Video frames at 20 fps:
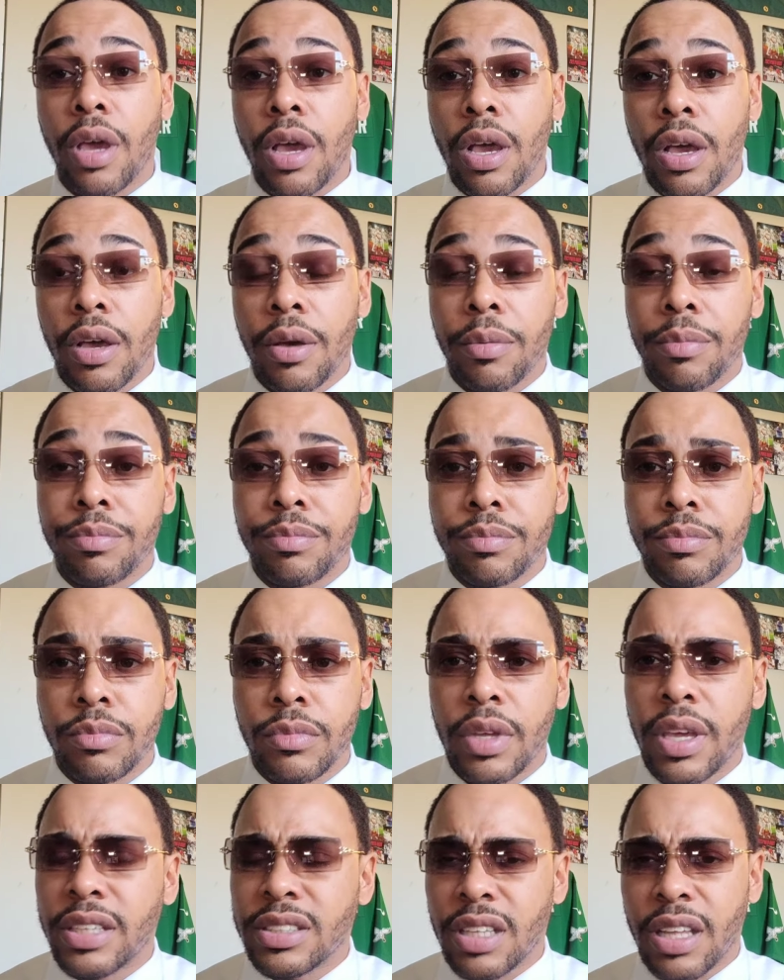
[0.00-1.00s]
Uh,
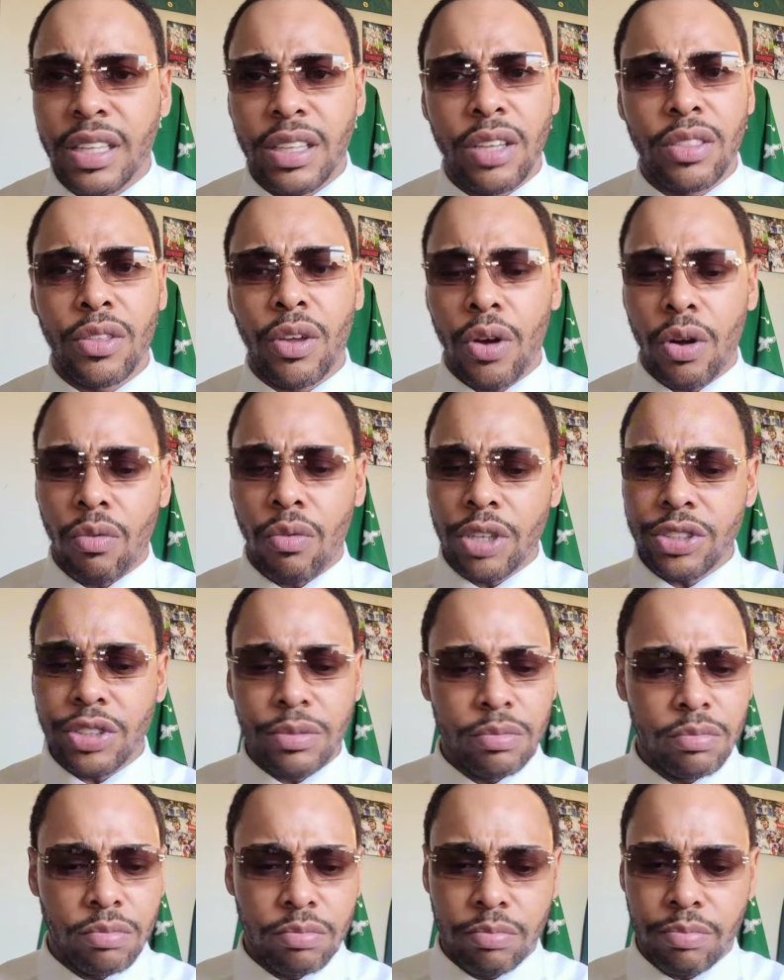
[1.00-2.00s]
he has like the third
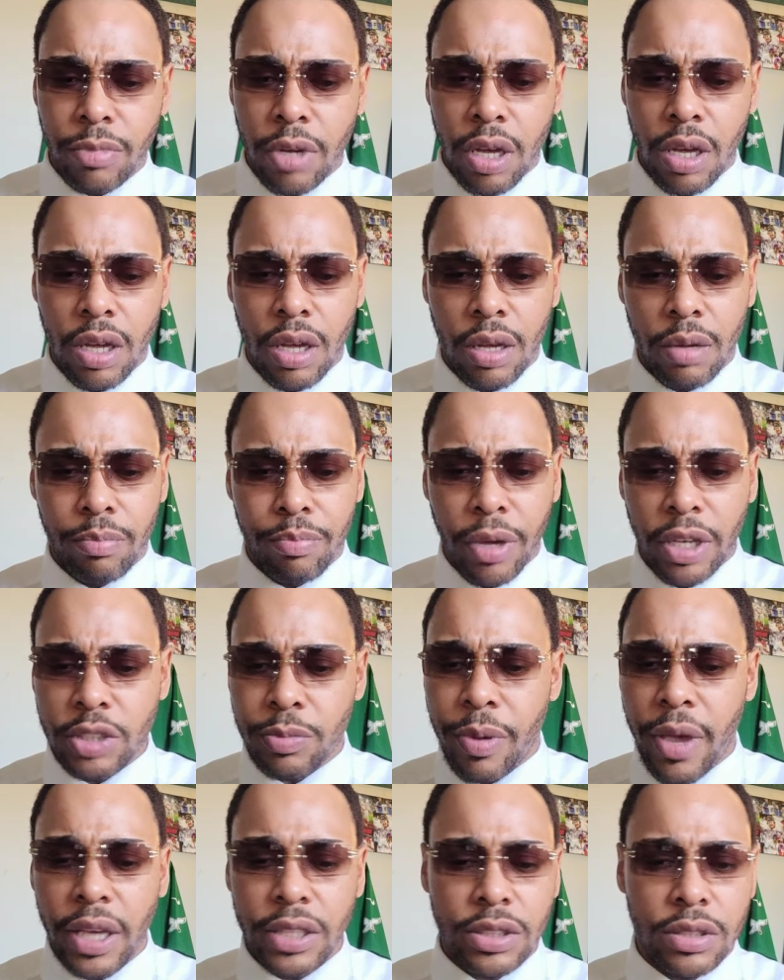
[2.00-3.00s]
rushing, uh, best
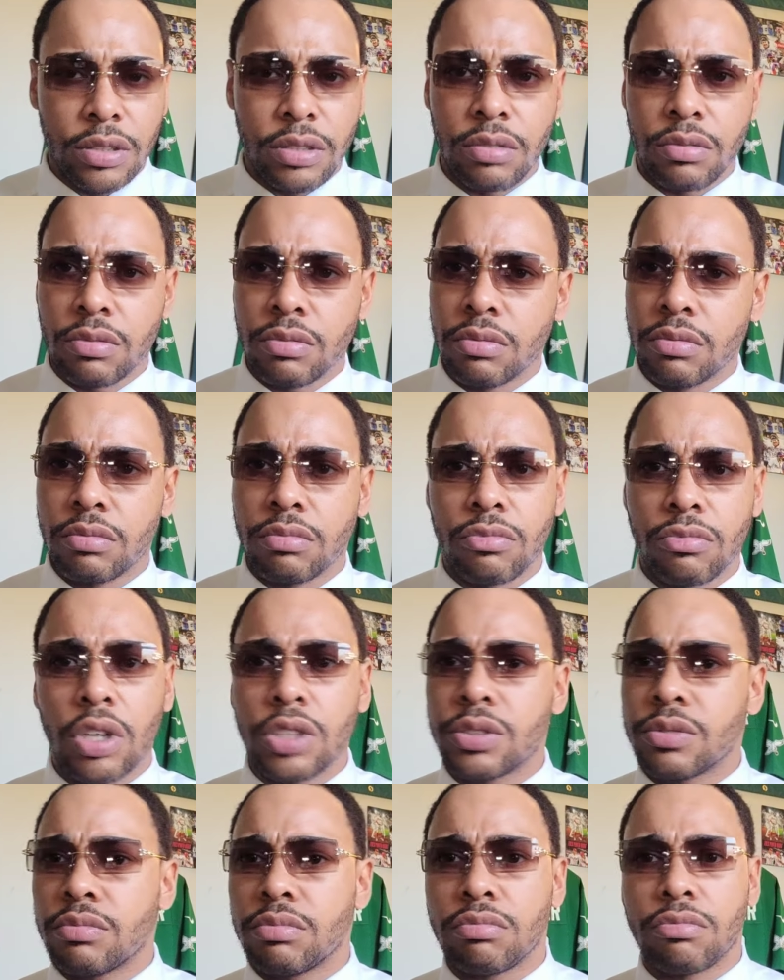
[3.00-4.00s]
passing
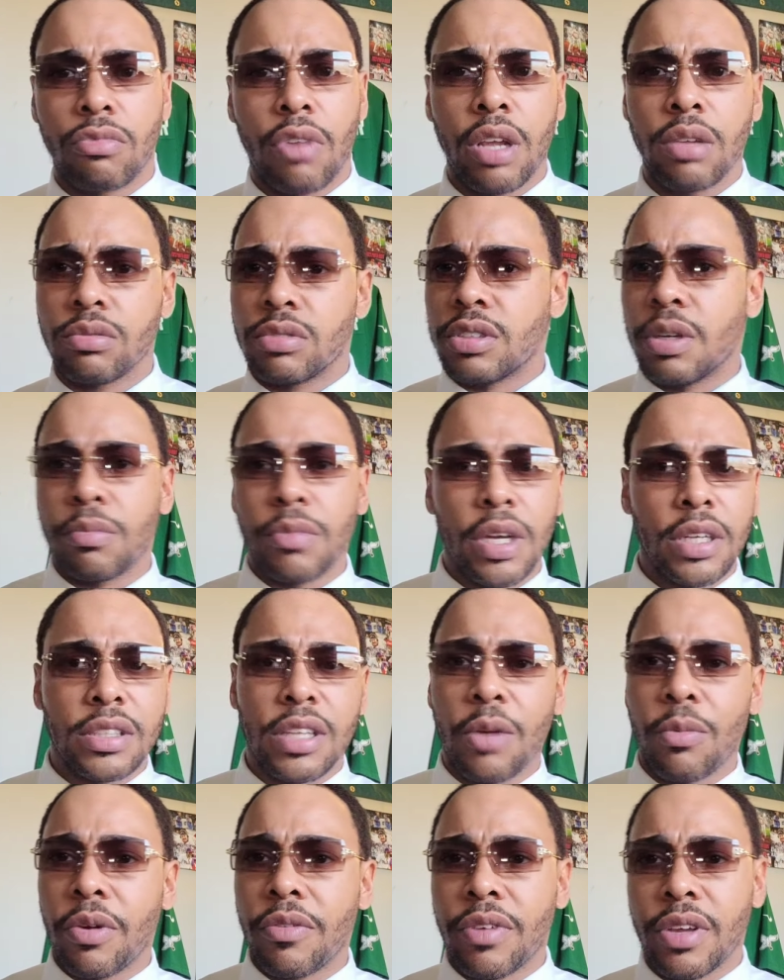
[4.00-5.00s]
rush rate, something like
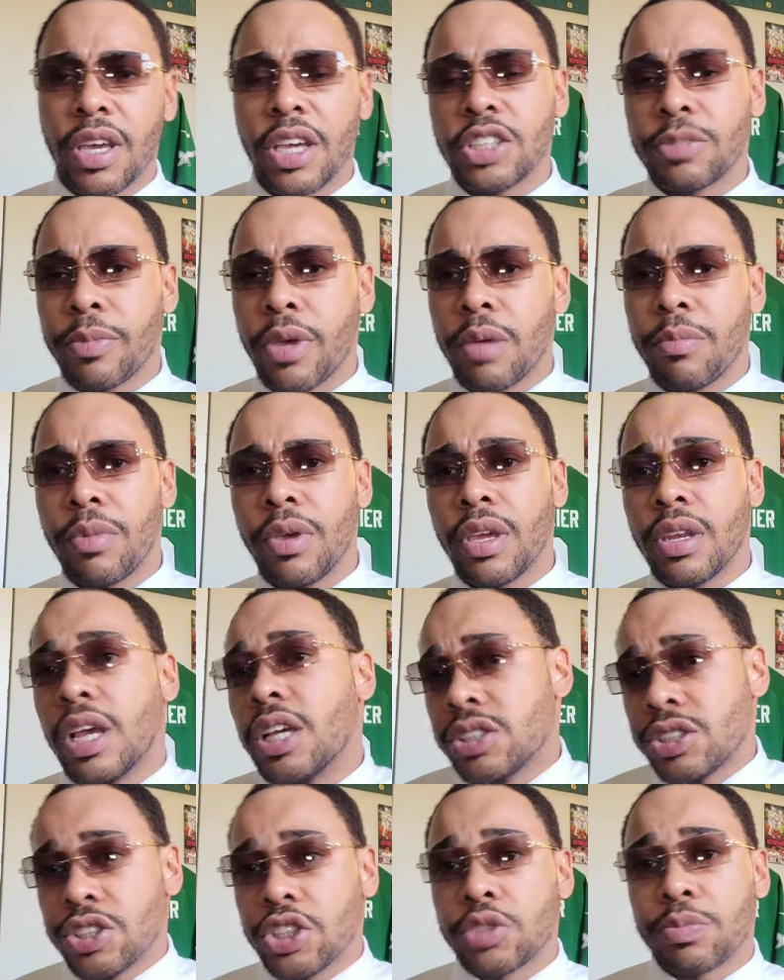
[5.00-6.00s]
that, whatever the case may be, and
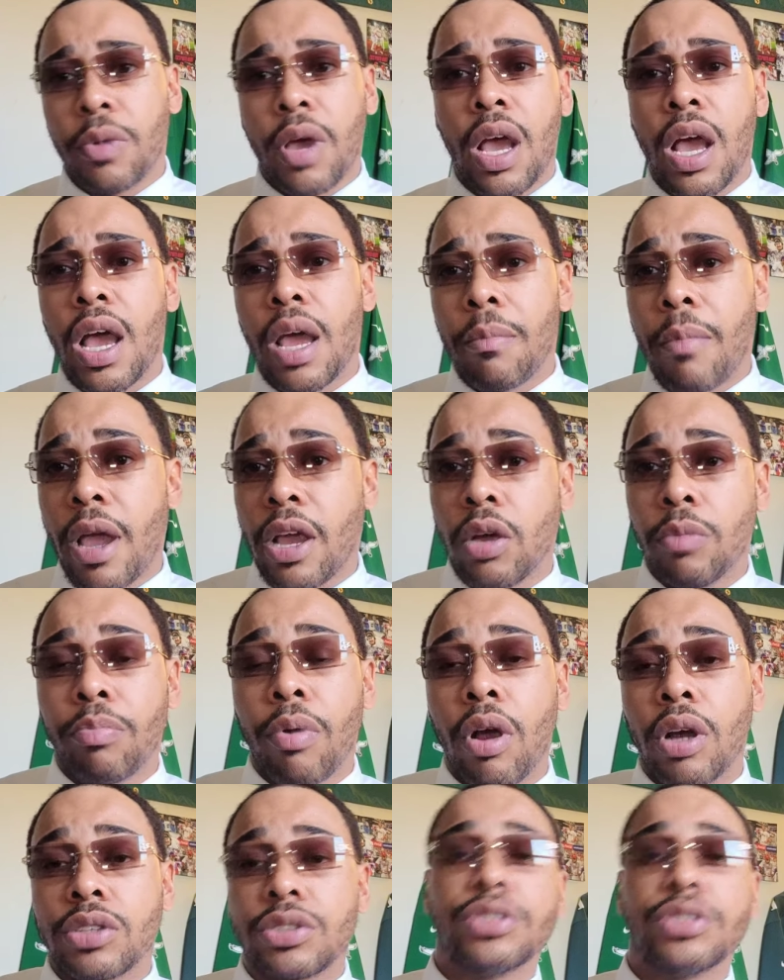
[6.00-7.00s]
that's just behind Micah
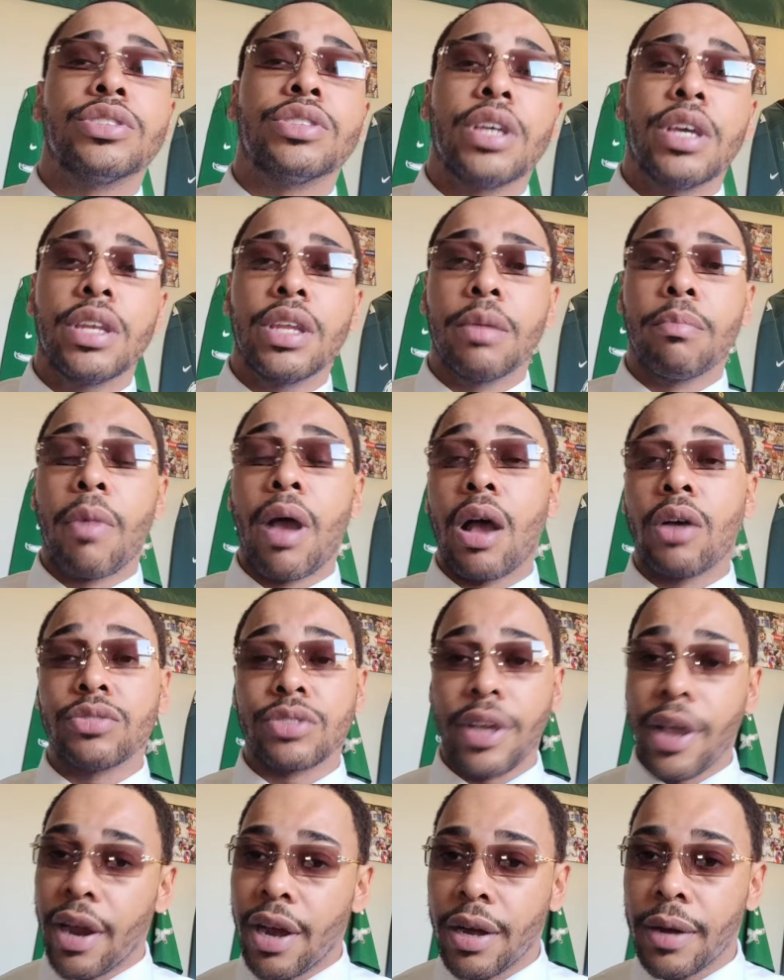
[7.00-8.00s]
Parsons and then
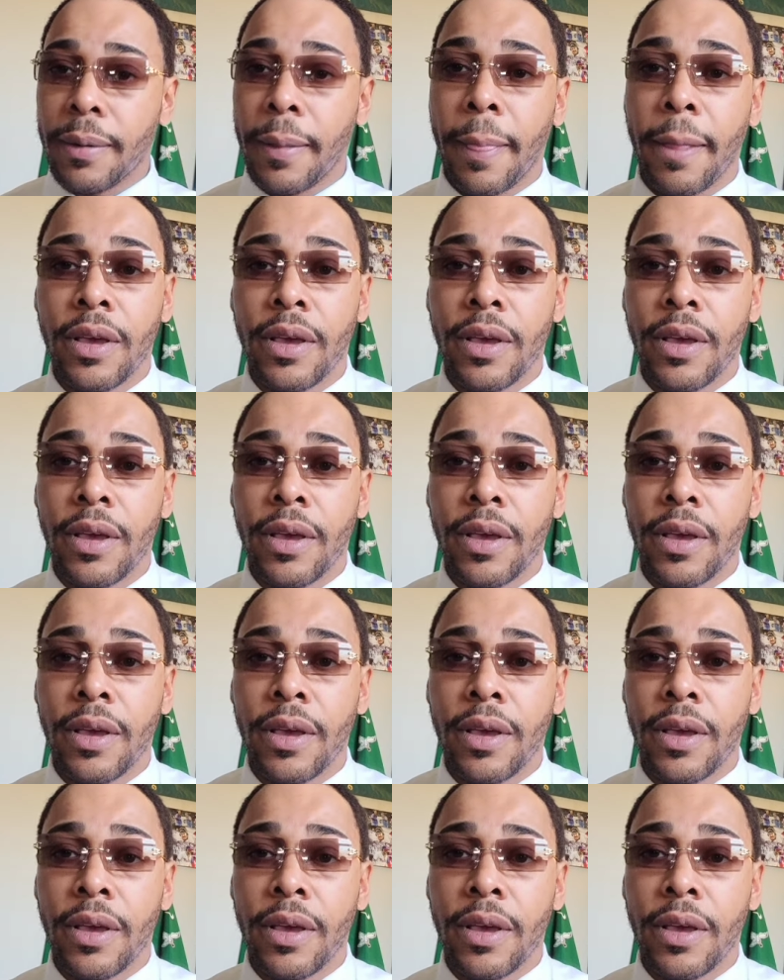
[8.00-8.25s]
Myles Garrett.